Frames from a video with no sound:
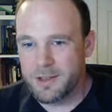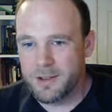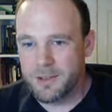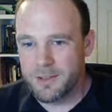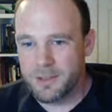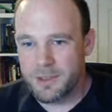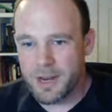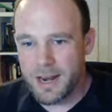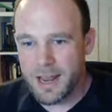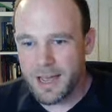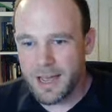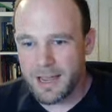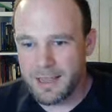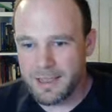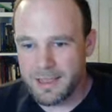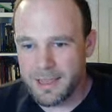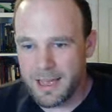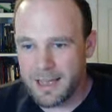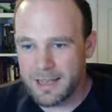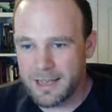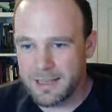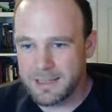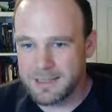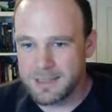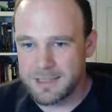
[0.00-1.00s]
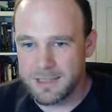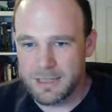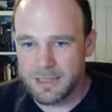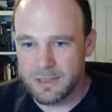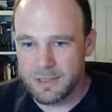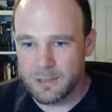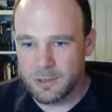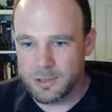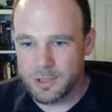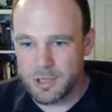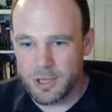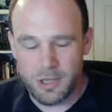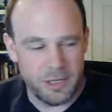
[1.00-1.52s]
the knight that has an
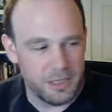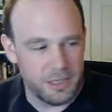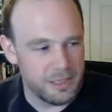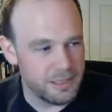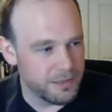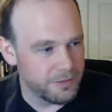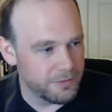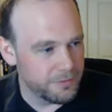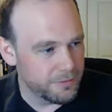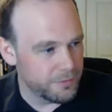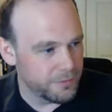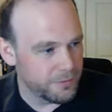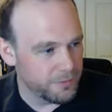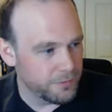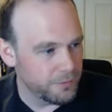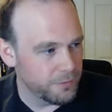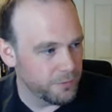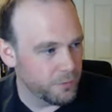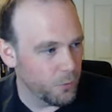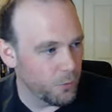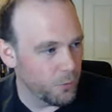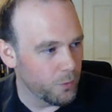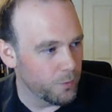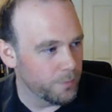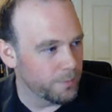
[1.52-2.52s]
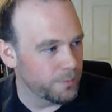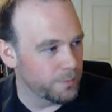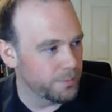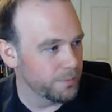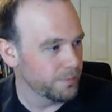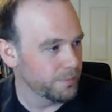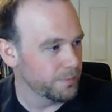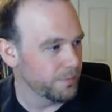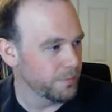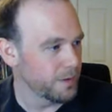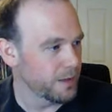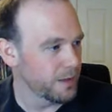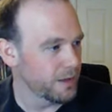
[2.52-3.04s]
alternative form
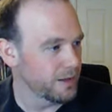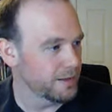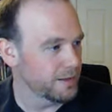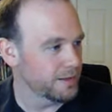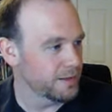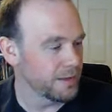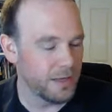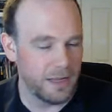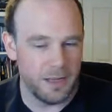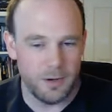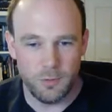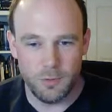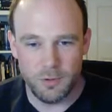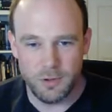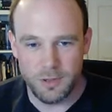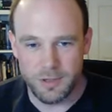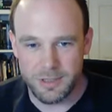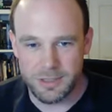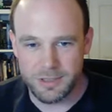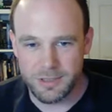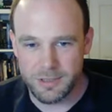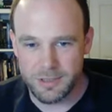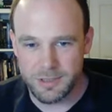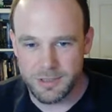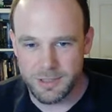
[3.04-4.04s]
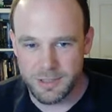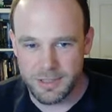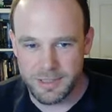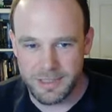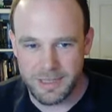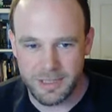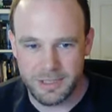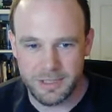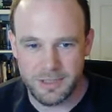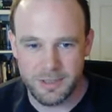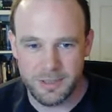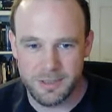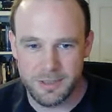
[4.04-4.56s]
in under certain
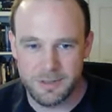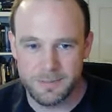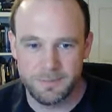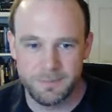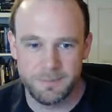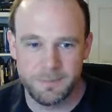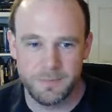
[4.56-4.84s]
conditions.